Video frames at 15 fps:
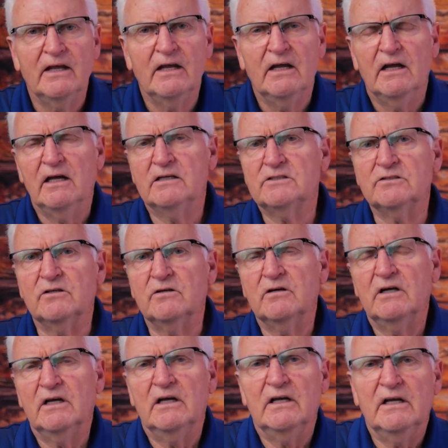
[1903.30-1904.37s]
And so
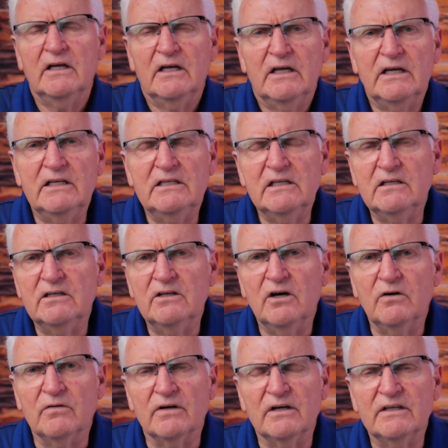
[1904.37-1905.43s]
he didn't know
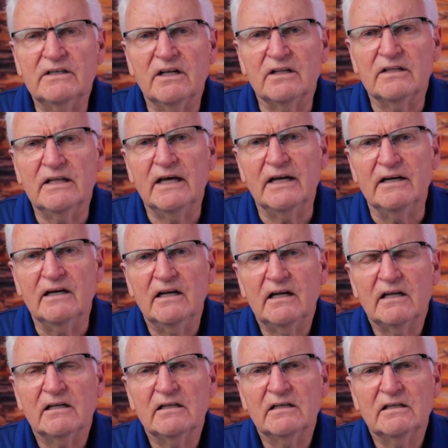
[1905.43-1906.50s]
her until then.
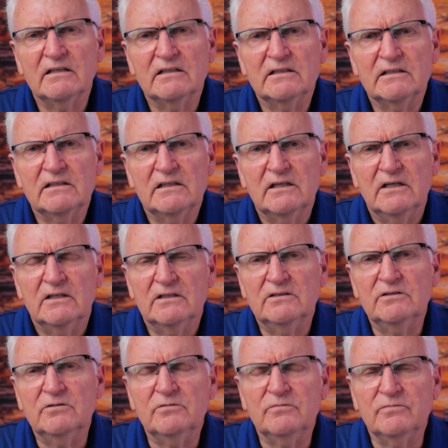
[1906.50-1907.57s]
You
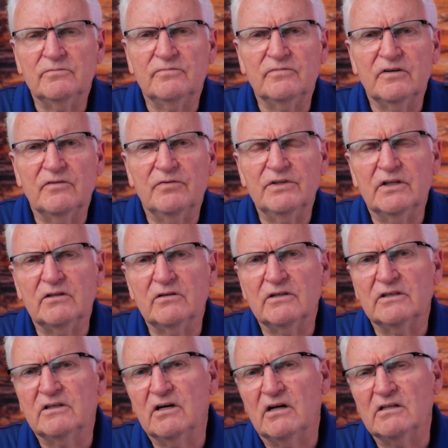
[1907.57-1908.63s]
know, when the Lord
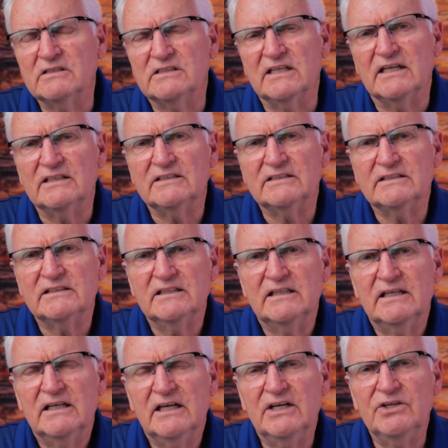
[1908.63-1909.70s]
calls us
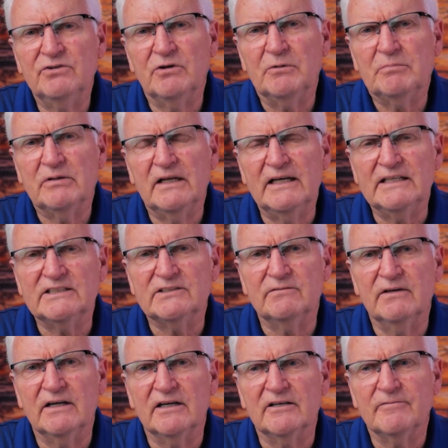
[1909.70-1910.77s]
into a place
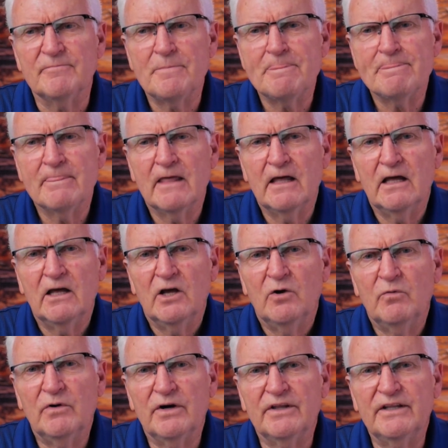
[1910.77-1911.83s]
where
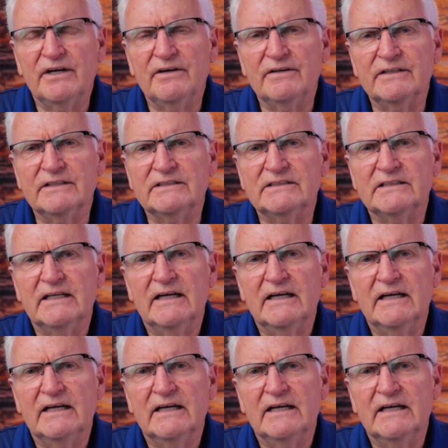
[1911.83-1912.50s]
there is,